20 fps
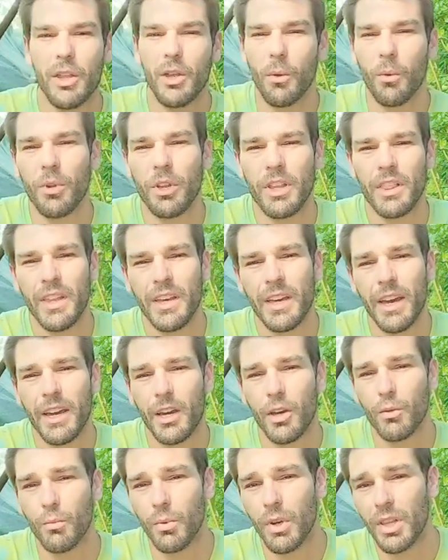The only thing I
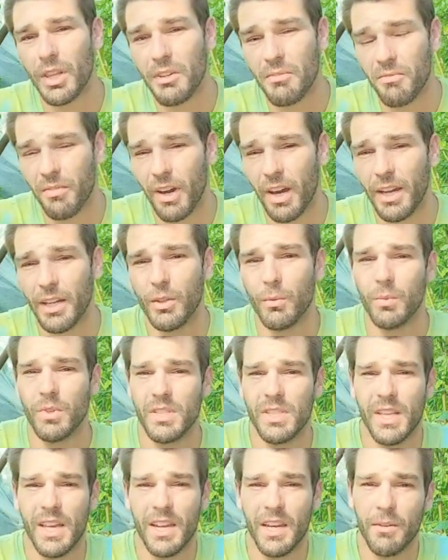could really find
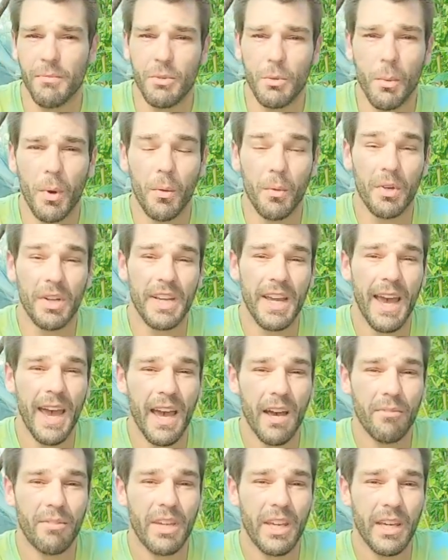was that if you already
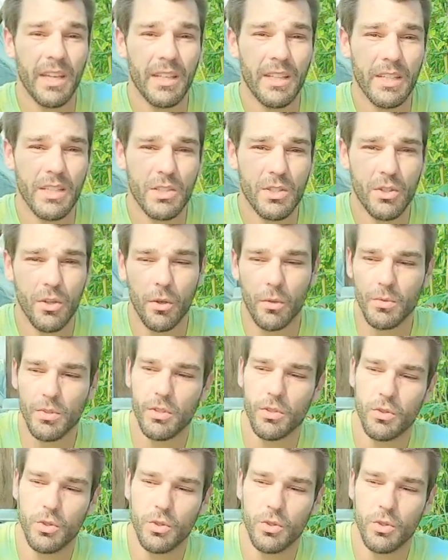have kidney stones,